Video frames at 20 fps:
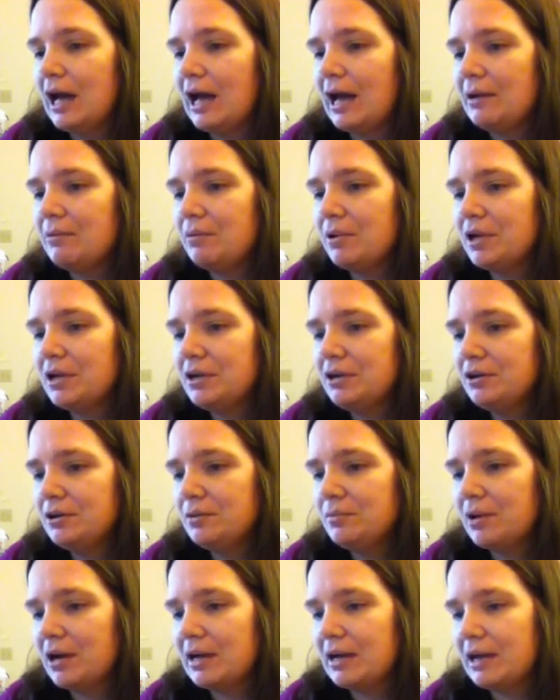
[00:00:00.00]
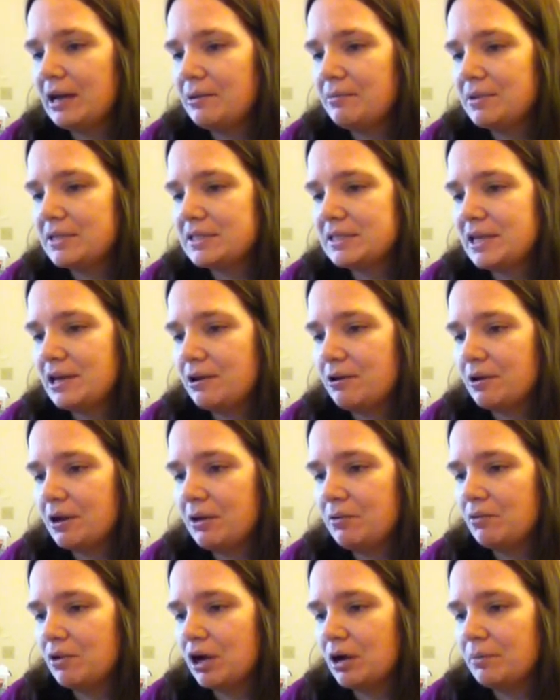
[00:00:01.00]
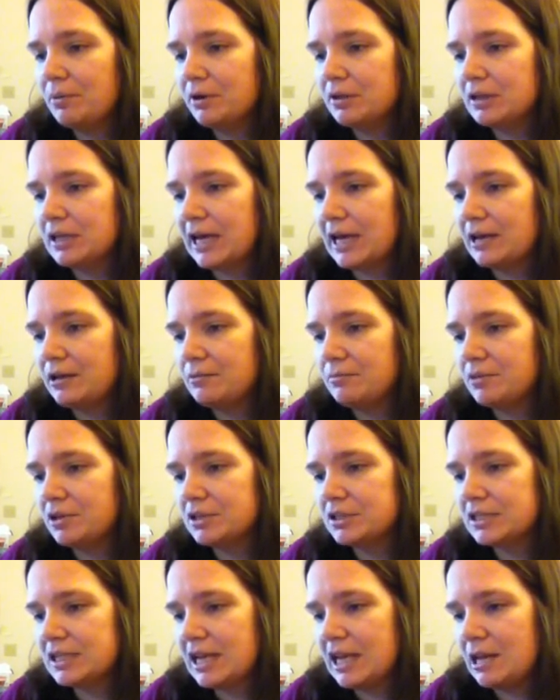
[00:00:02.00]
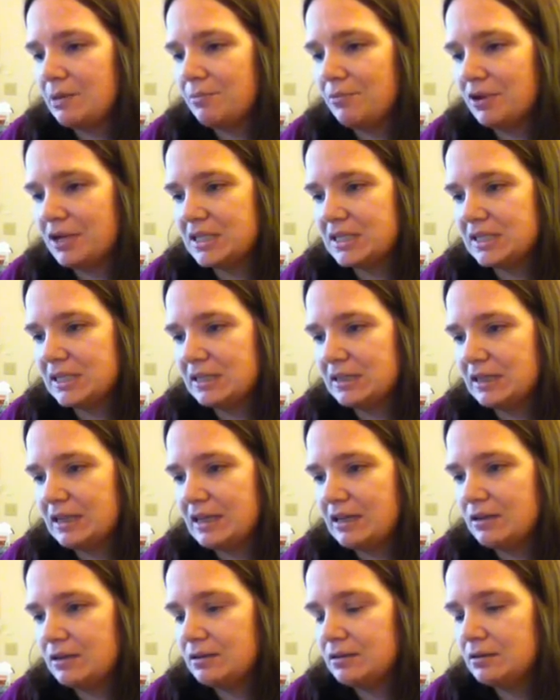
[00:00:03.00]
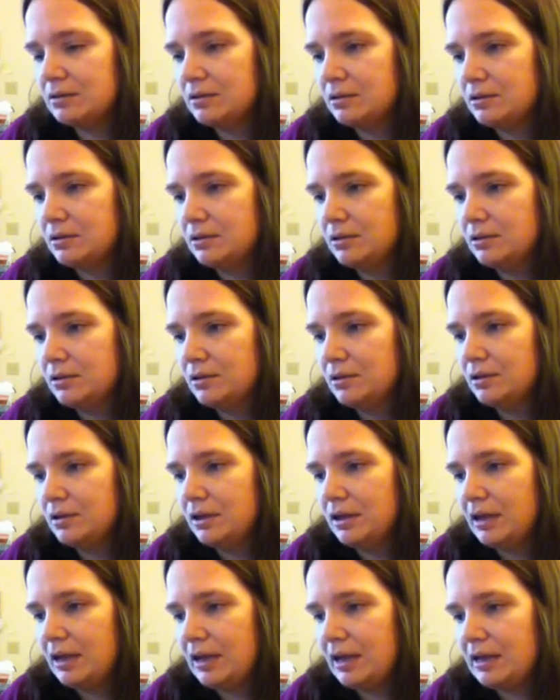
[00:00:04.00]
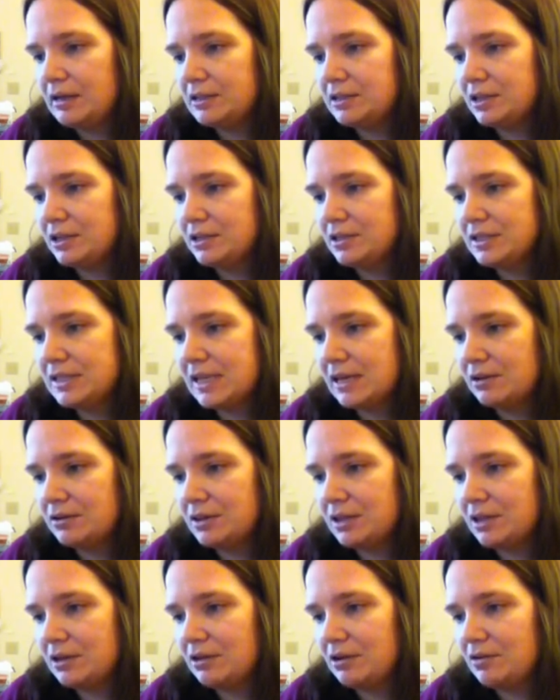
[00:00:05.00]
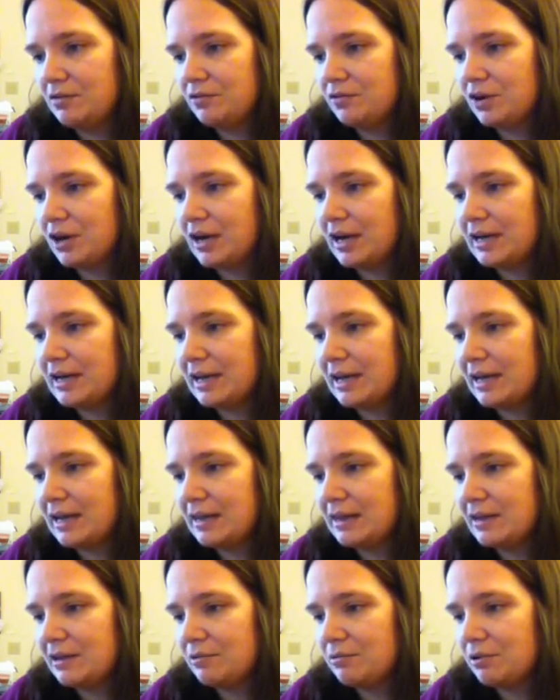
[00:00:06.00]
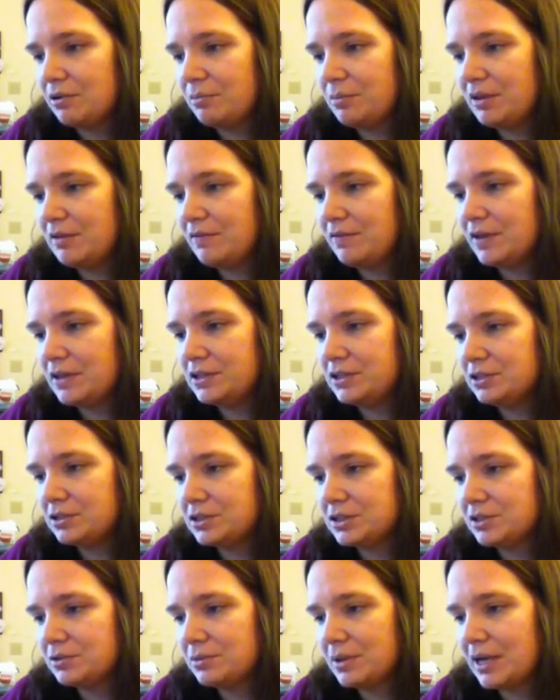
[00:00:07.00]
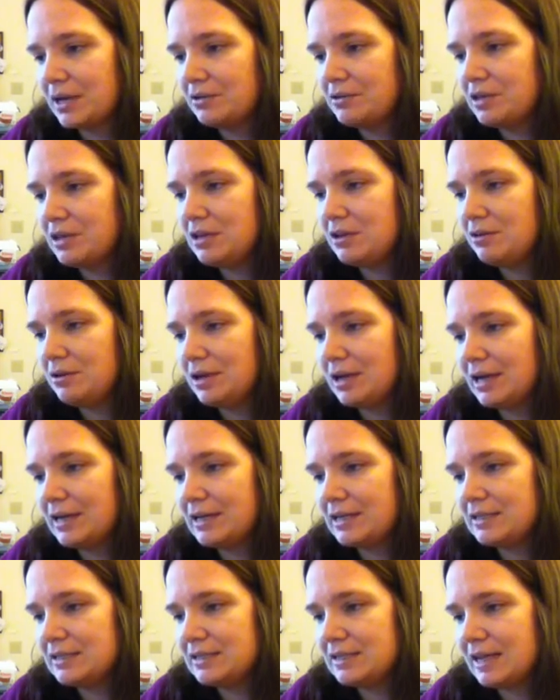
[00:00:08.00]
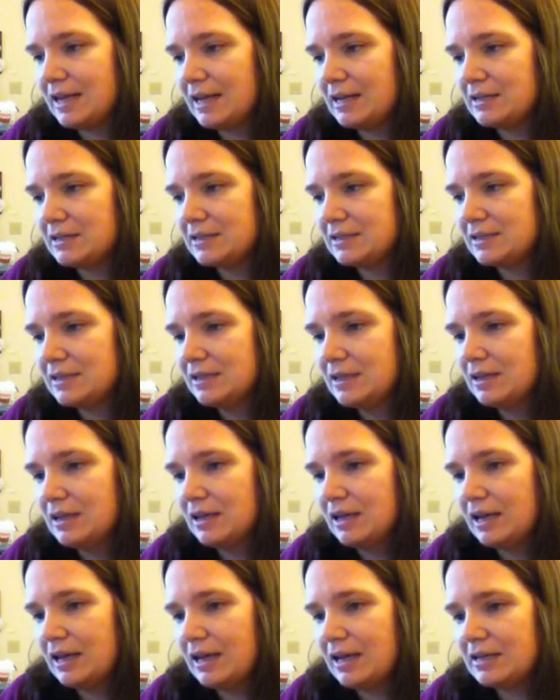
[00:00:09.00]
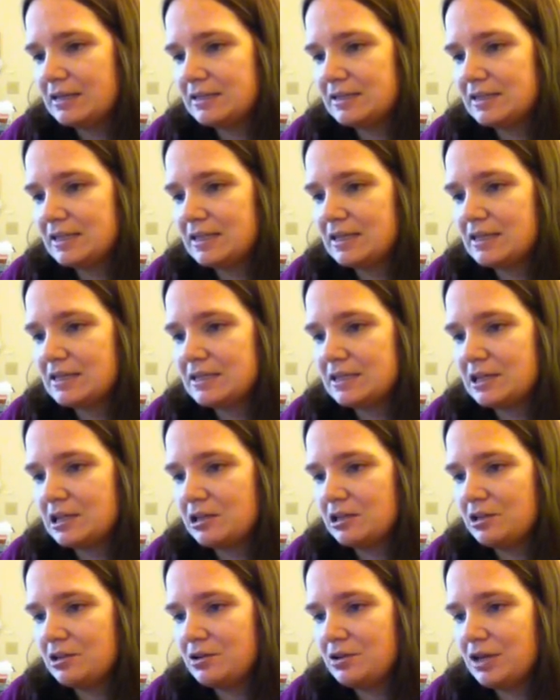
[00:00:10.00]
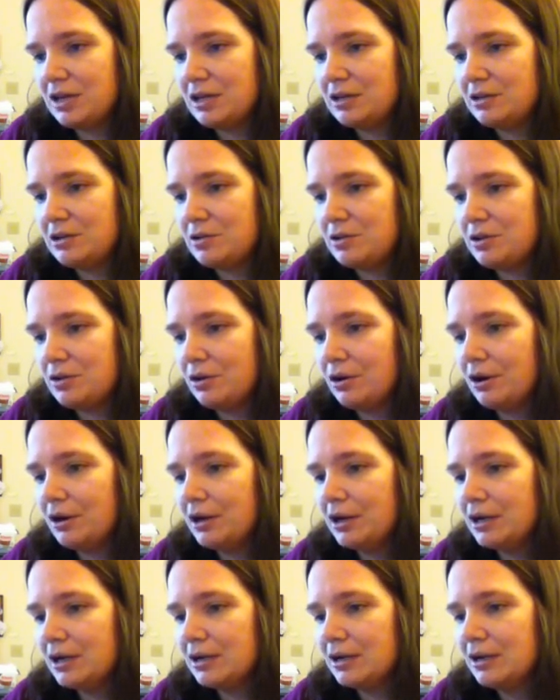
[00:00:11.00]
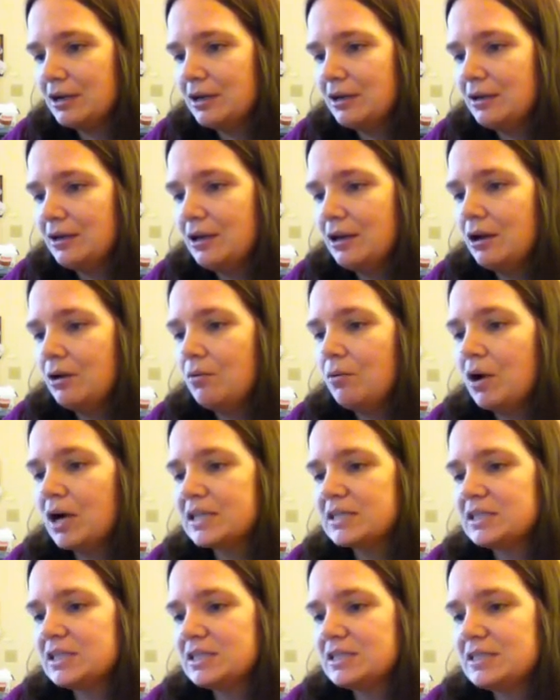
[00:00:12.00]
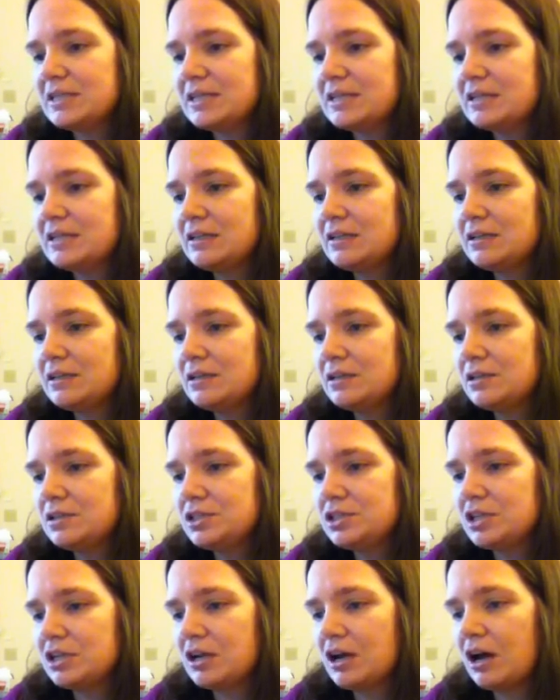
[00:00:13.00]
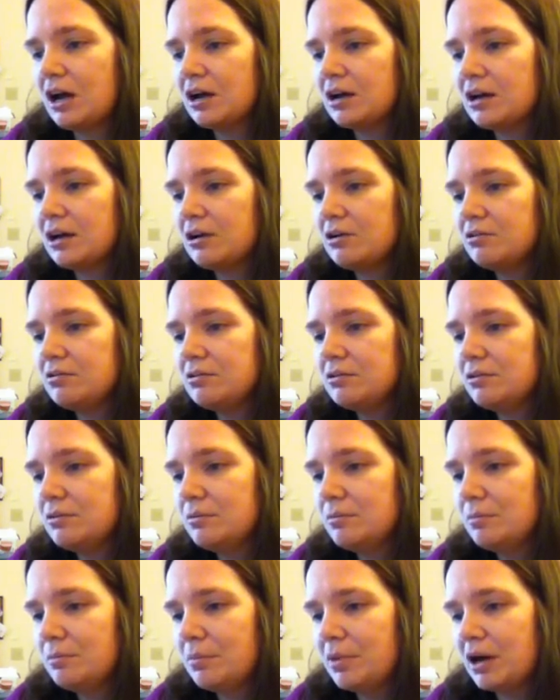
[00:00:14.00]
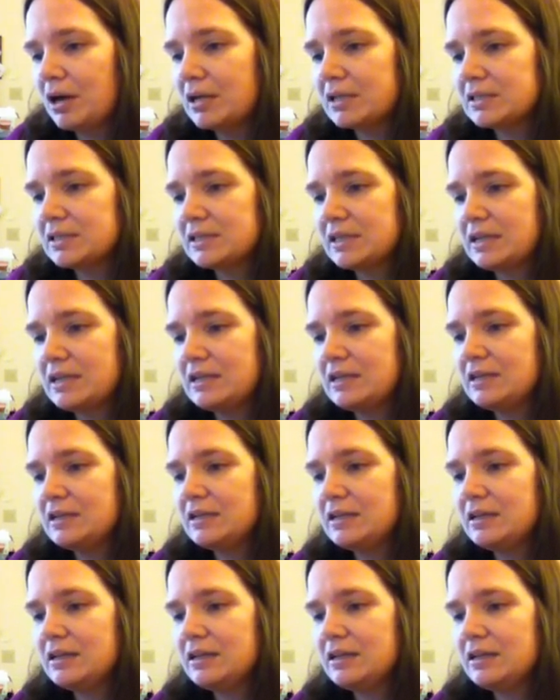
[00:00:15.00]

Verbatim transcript: I wondered why I was hearing Robert Latimer's name recently. It turns out that on Friday there will be vigils around the United States, in cities including New York, Washington, Chicago, Boston,